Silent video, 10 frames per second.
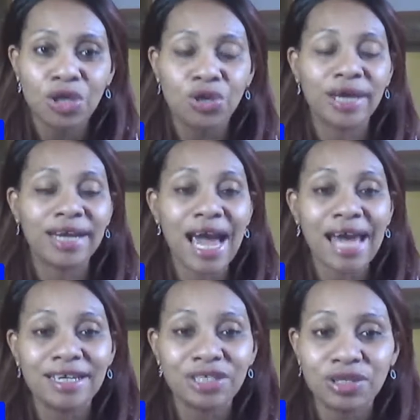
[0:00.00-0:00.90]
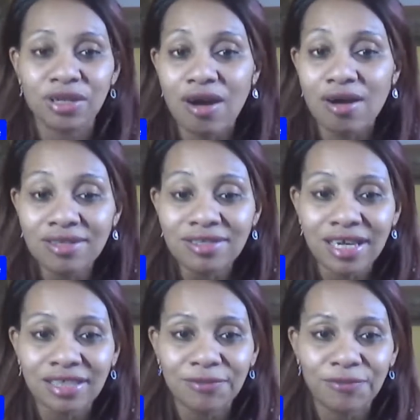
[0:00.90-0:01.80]
You can add it to the
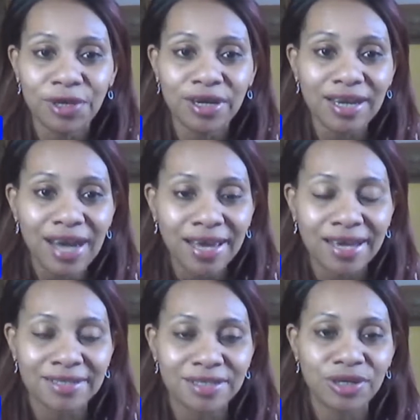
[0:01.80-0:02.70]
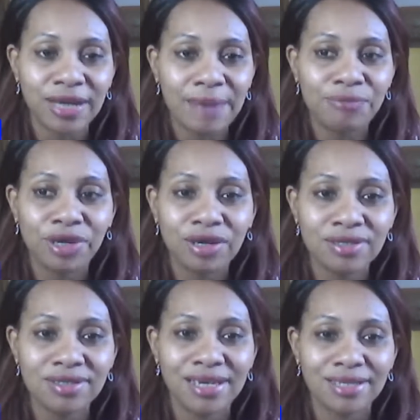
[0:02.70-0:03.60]
content for your clients, your library
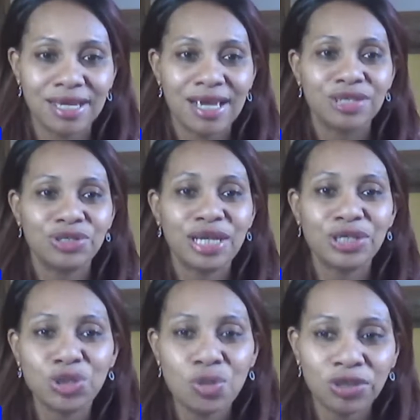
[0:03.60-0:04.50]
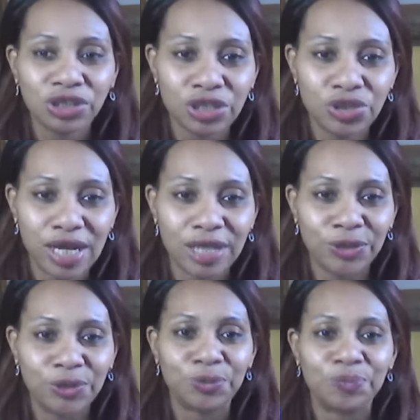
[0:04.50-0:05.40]
content. So there's so much that you can
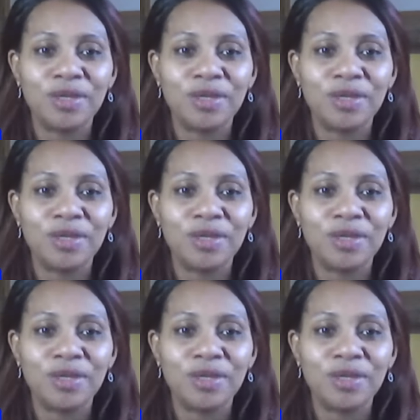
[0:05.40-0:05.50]
do.